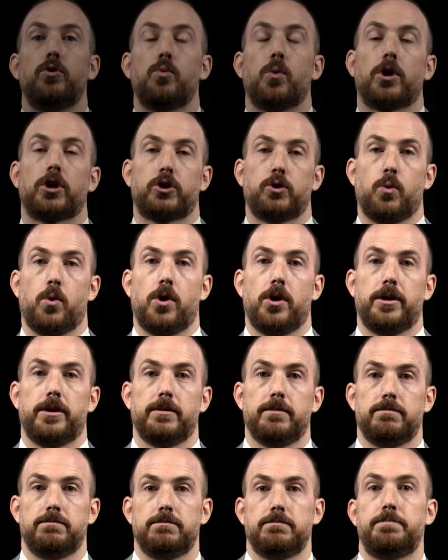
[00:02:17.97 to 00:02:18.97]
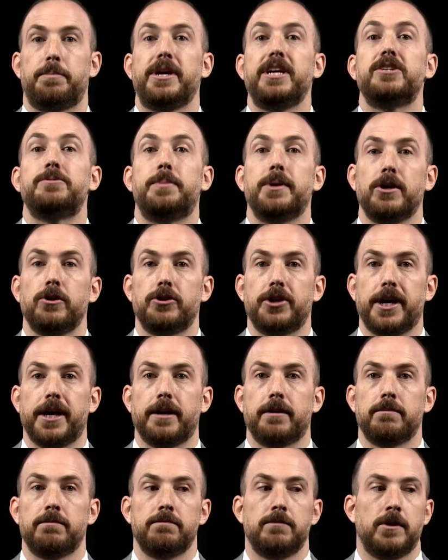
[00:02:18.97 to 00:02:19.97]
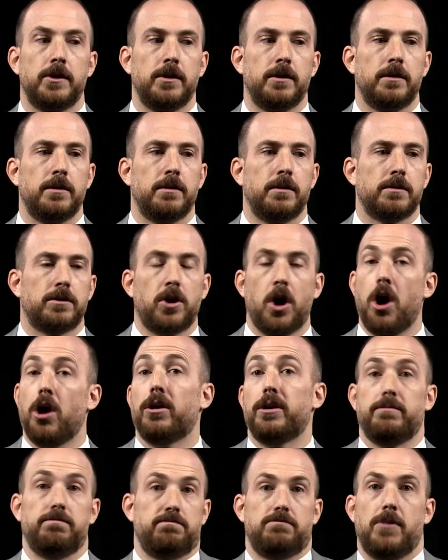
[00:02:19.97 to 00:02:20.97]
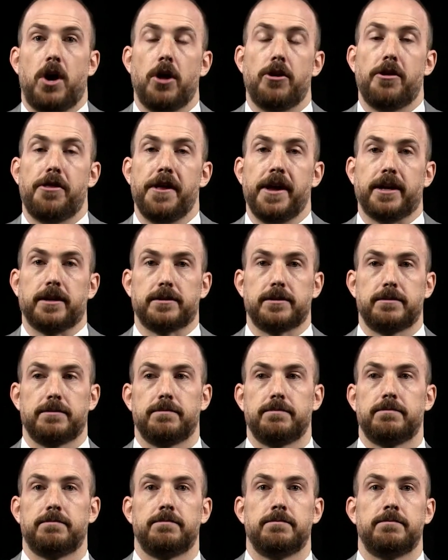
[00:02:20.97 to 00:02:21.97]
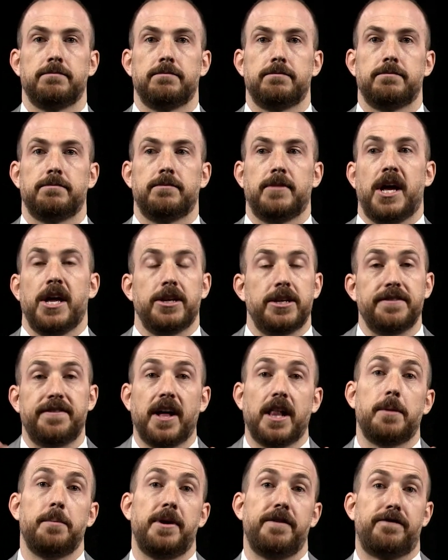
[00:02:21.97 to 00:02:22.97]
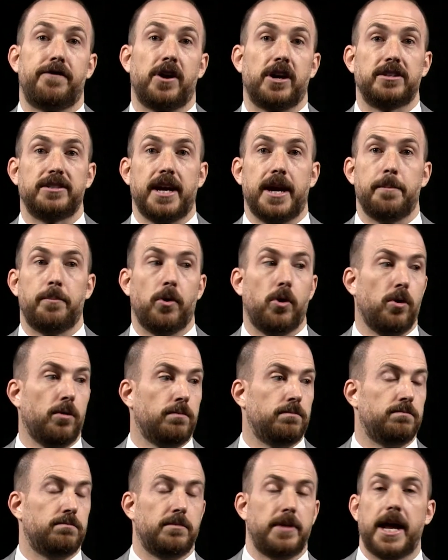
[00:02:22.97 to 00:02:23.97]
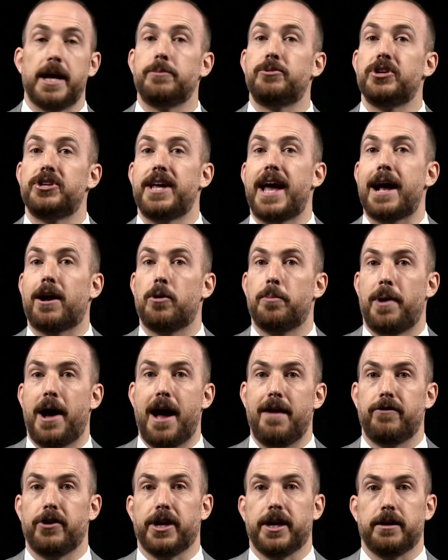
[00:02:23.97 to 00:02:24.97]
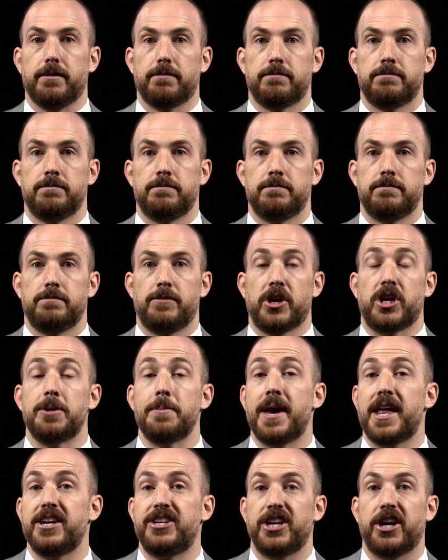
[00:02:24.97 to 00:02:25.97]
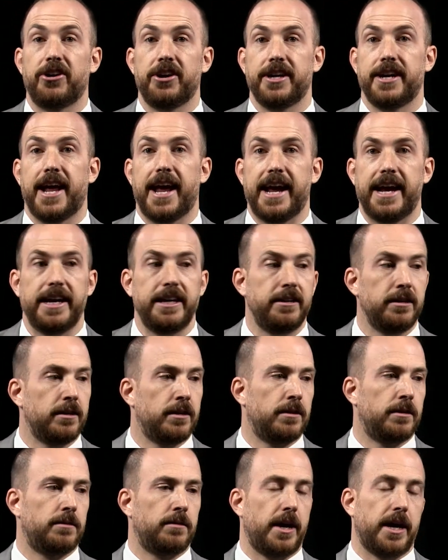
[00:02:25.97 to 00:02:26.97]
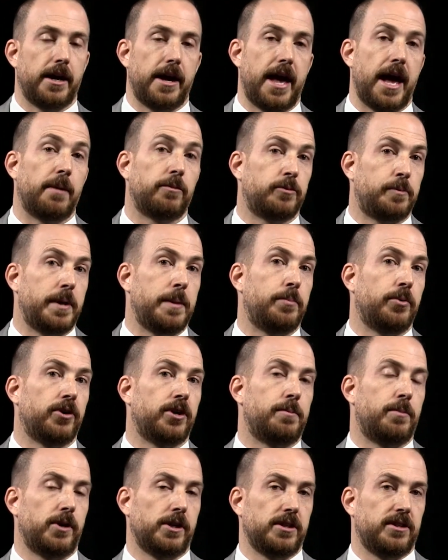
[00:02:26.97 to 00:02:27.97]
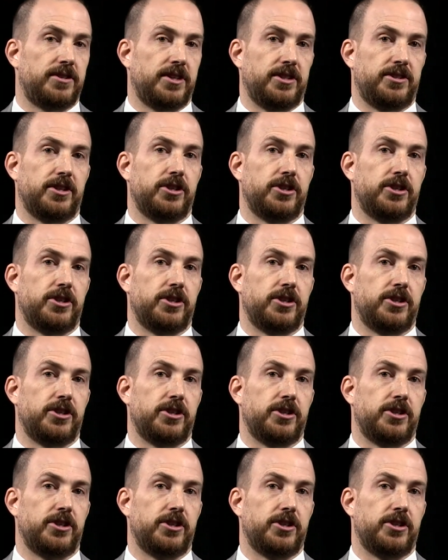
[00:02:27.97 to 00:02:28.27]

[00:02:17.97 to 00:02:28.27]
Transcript: who work toward peace building call it other things. Development, for example, aims to tackle poverty. Humanitarian aid helps people in emergency